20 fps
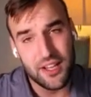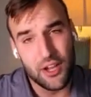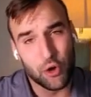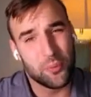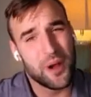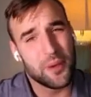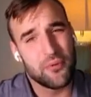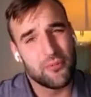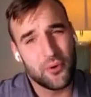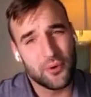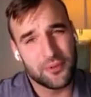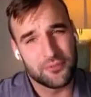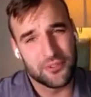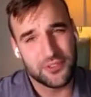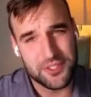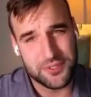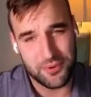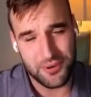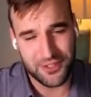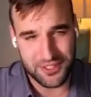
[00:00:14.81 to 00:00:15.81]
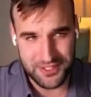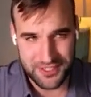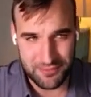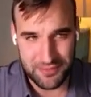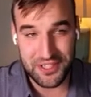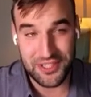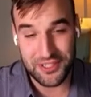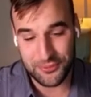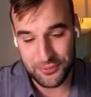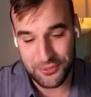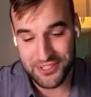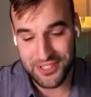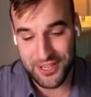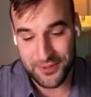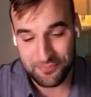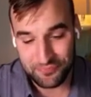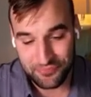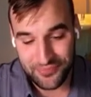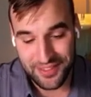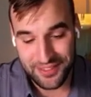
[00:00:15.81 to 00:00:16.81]
who might be voting for these parties immediately would
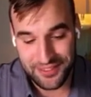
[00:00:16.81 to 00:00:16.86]
say,